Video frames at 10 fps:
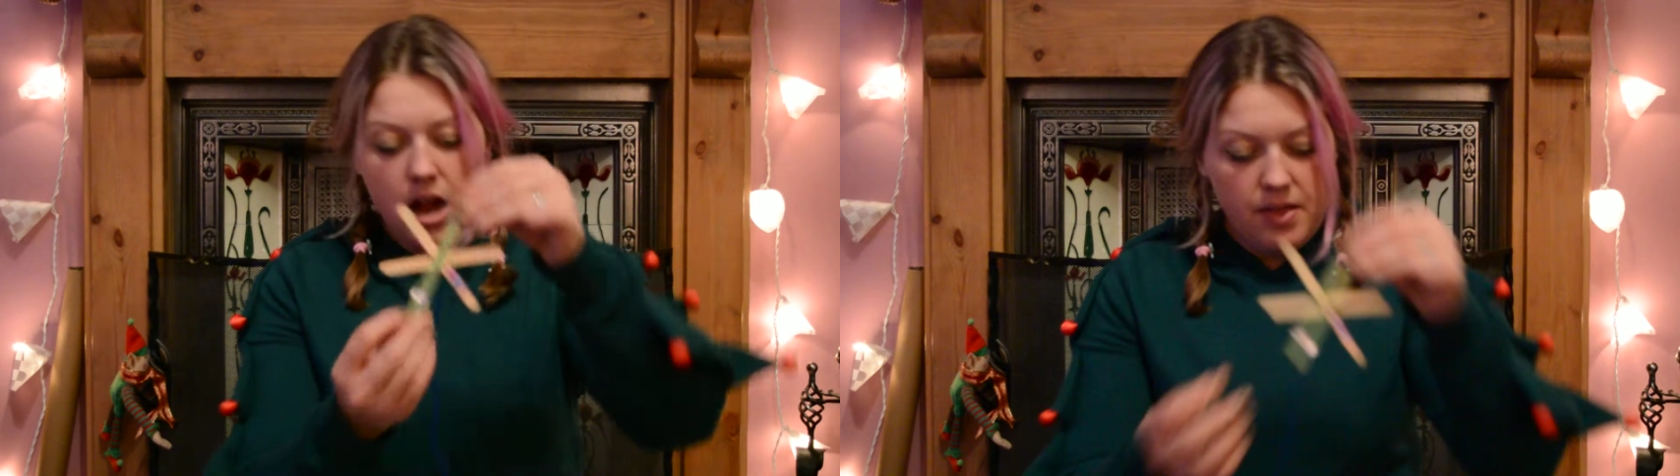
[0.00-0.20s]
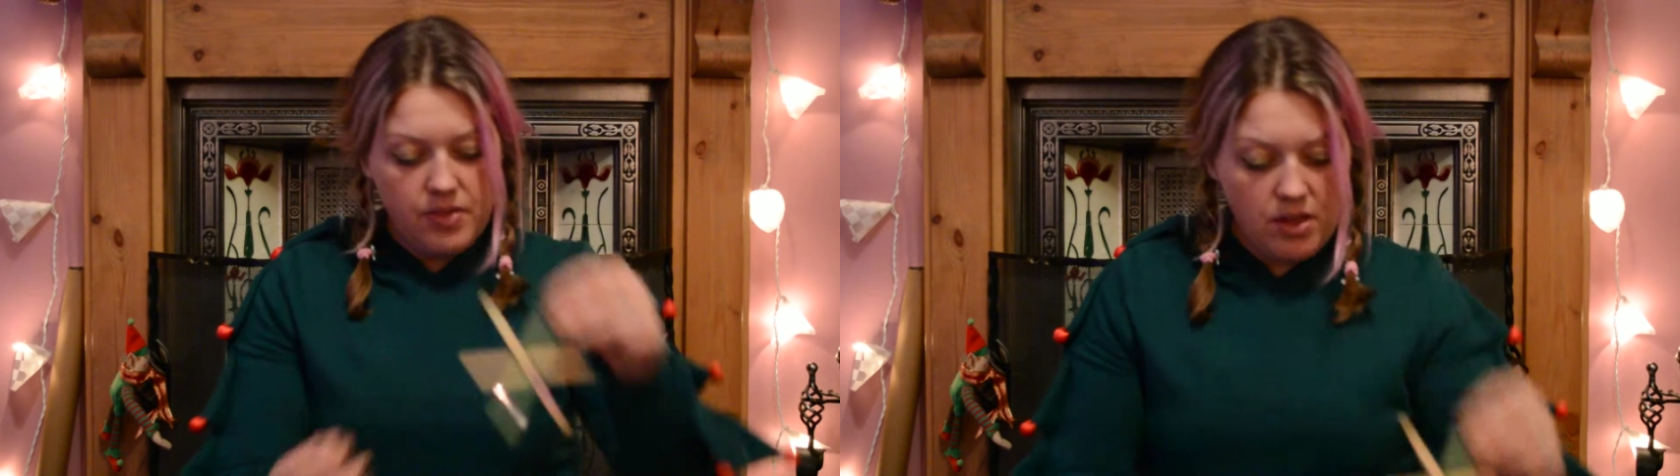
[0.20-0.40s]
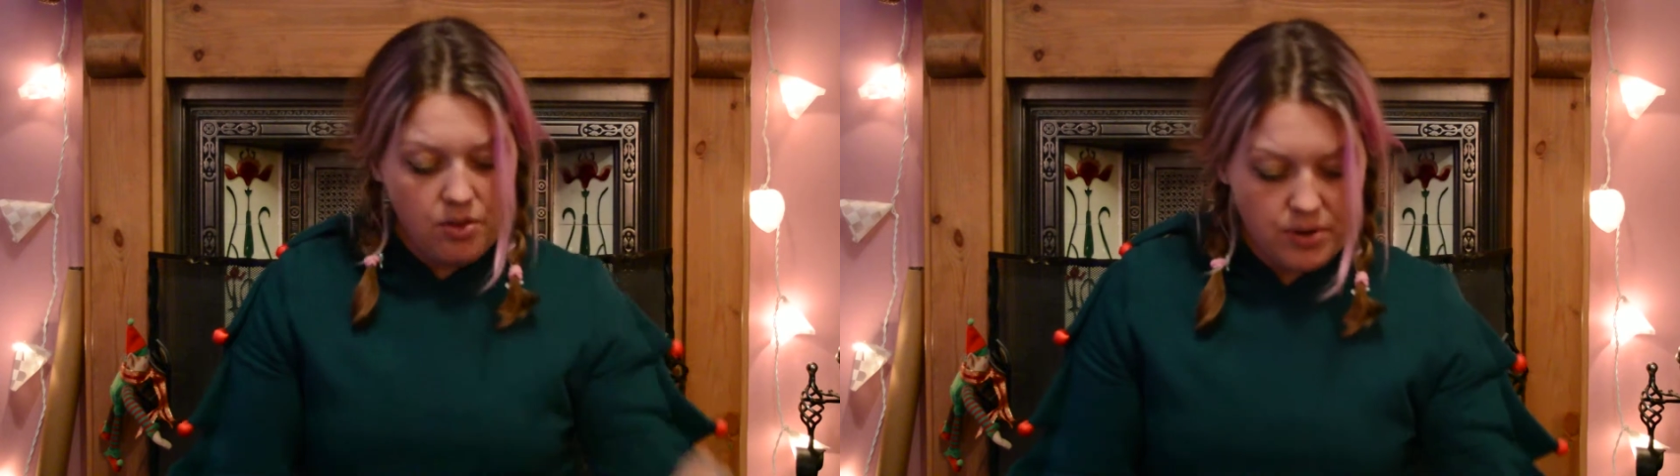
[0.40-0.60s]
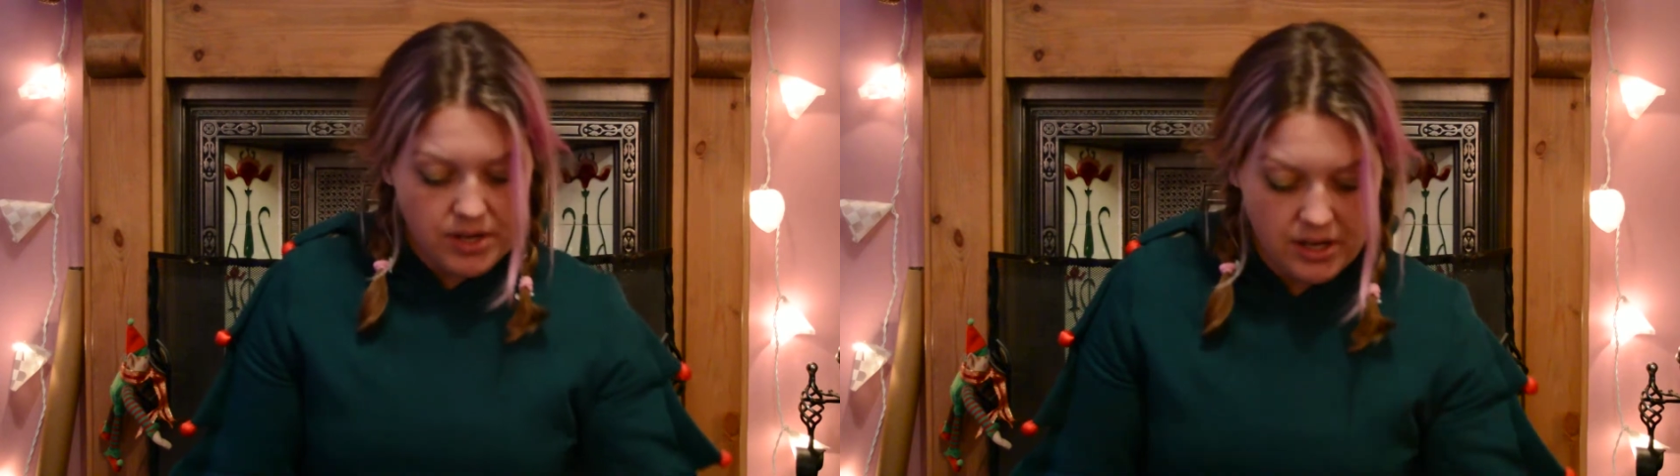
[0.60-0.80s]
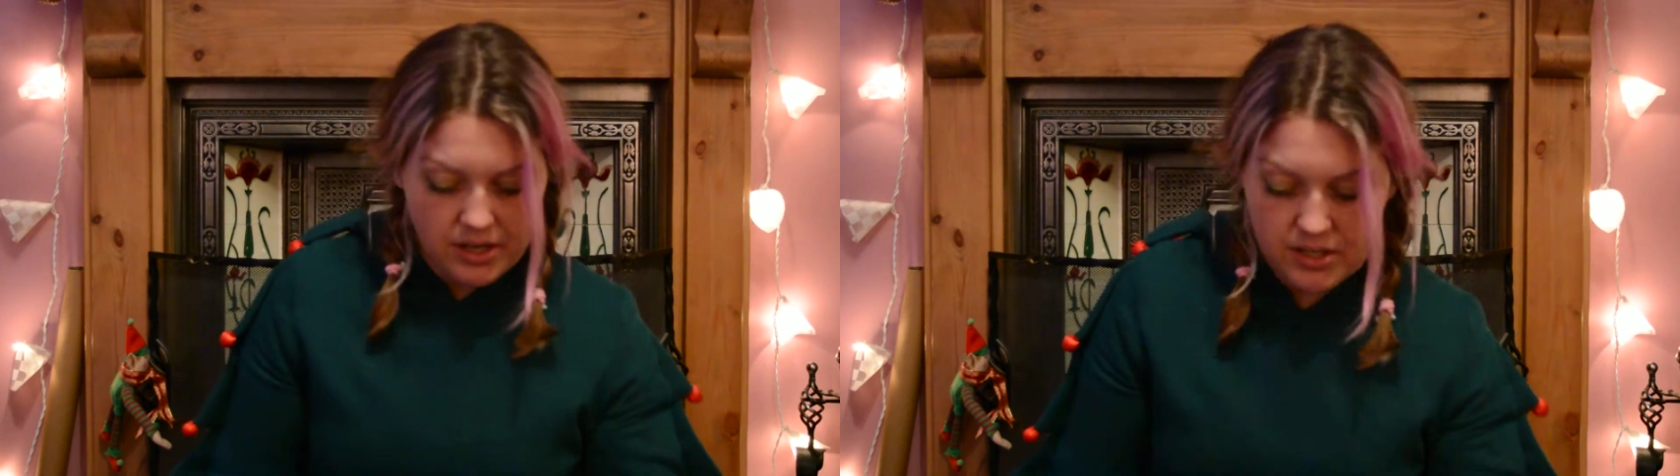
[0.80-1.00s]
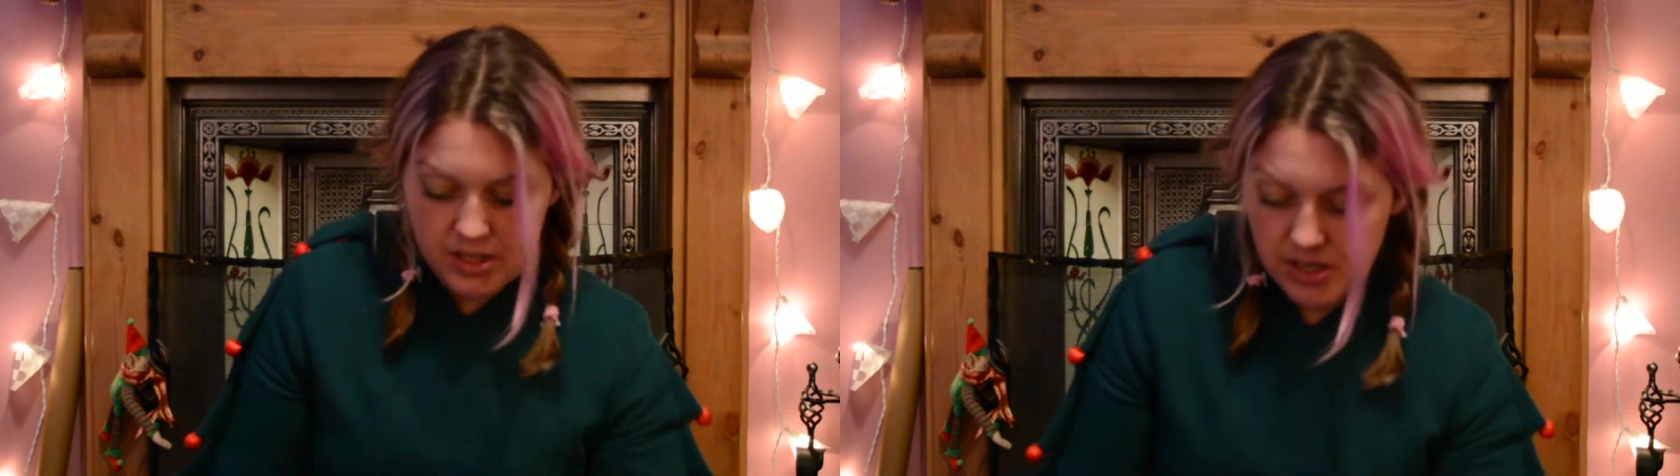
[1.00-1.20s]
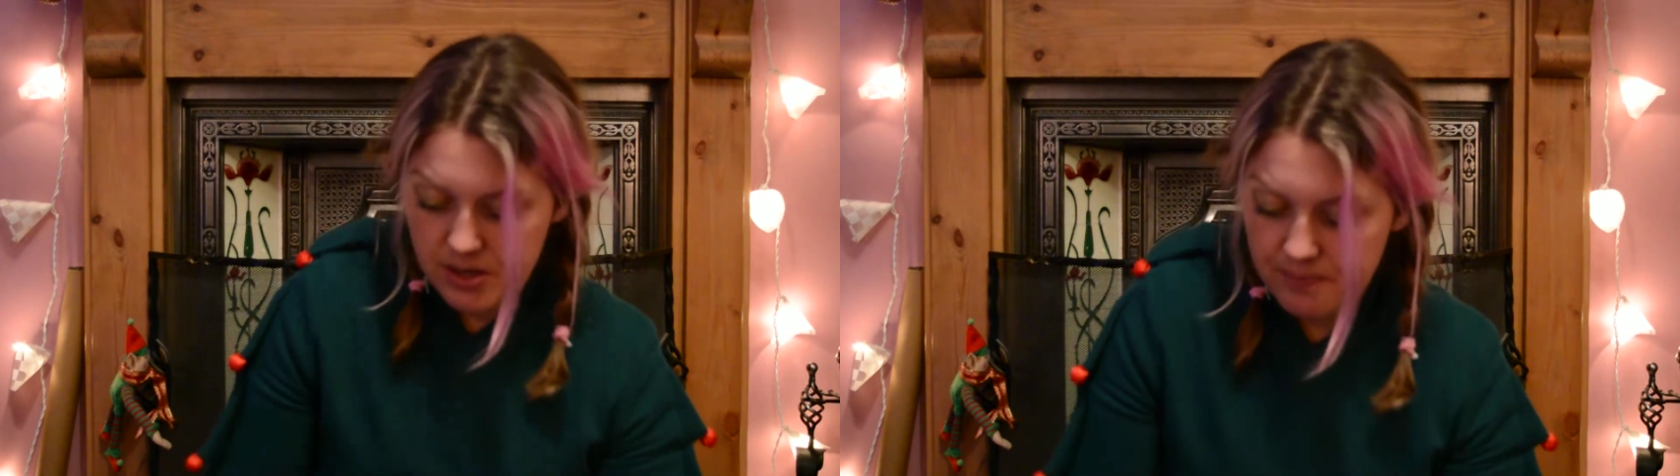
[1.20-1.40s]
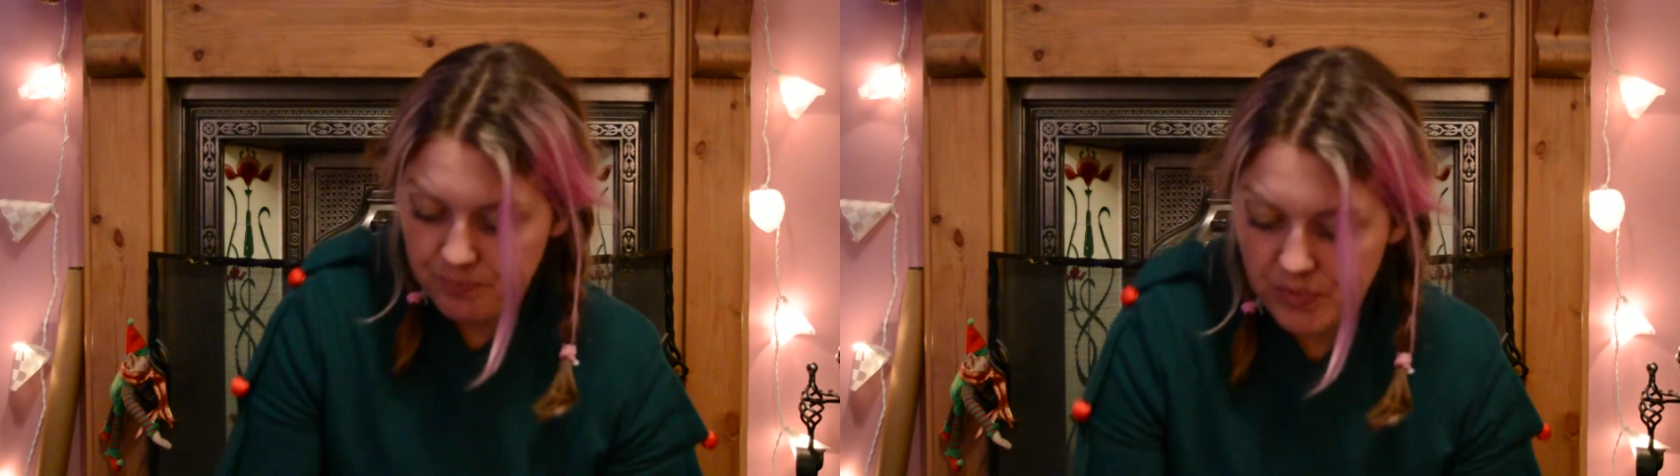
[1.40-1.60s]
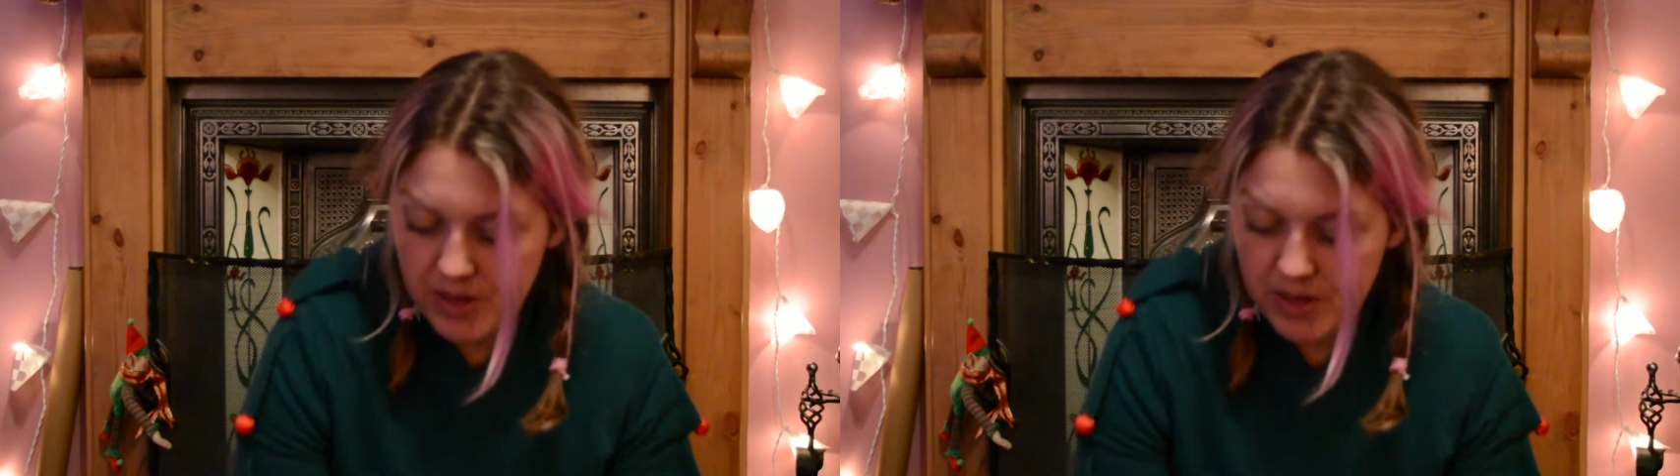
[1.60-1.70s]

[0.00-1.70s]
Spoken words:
And the other one you can do